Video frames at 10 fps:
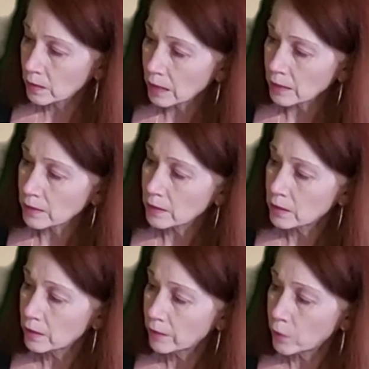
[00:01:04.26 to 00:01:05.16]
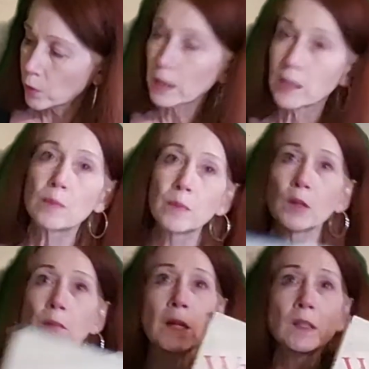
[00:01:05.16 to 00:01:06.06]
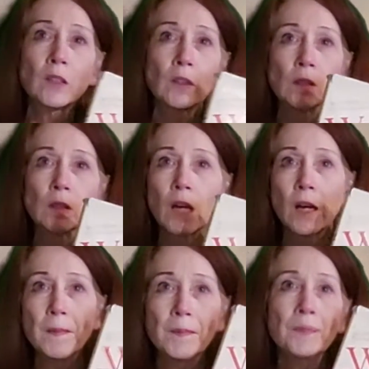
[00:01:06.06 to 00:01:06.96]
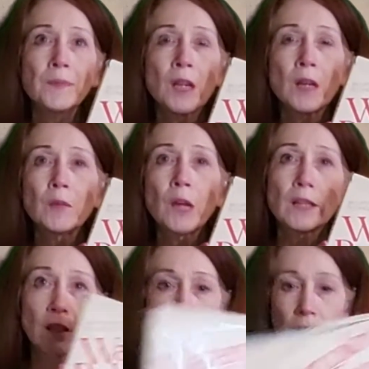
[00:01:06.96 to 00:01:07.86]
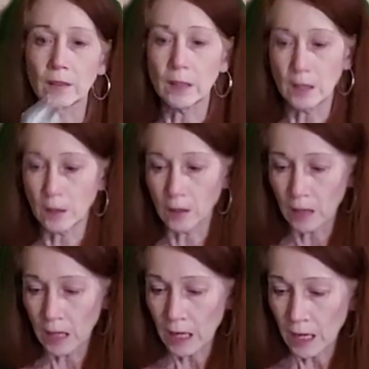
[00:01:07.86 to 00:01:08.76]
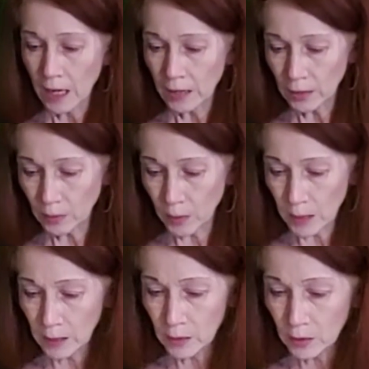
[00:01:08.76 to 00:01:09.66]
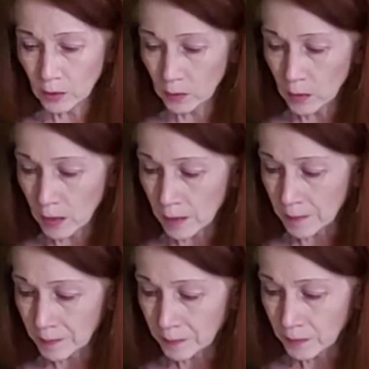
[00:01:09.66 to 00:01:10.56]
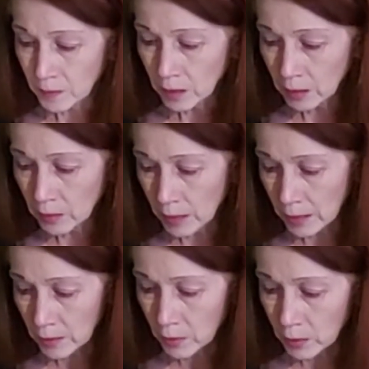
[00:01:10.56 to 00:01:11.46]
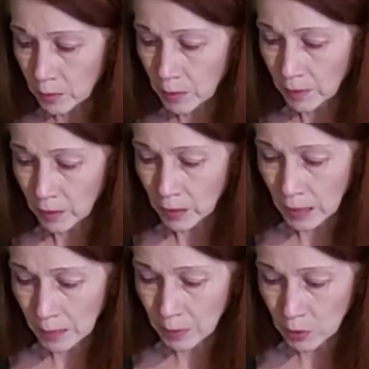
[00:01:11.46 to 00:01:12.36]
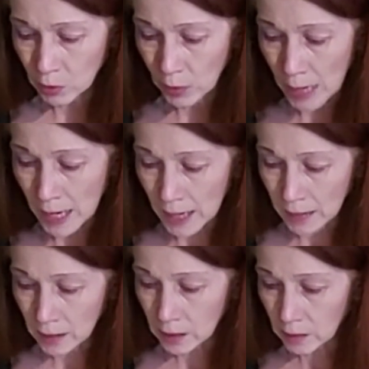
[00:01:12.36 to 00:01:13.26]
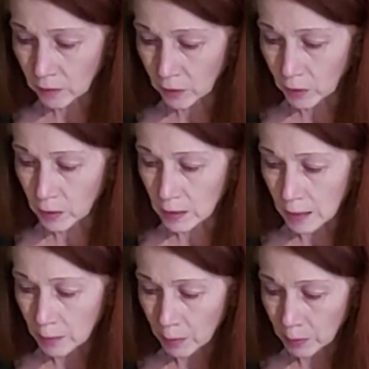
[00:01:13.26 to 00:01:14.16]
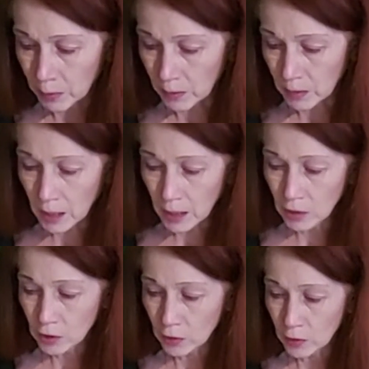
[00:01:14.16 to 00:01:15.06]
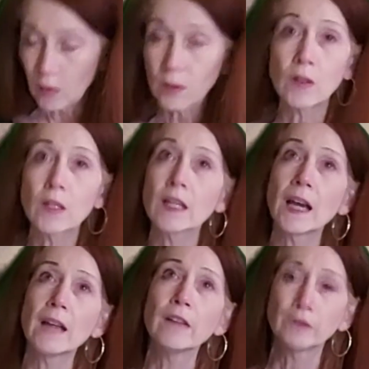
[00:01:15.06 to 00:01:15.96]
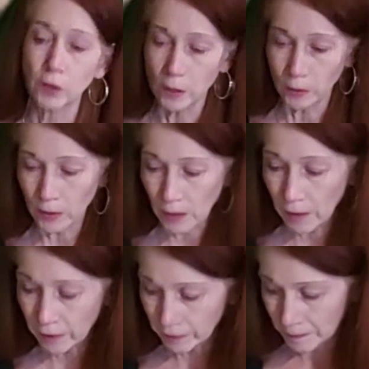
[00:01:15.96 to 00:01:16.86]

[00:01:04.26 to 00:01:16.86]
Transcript: got 64 experimental projects in here. I just wanted to tell you that it's going to be very abstract, very non-representational, so you can kind of free yourself,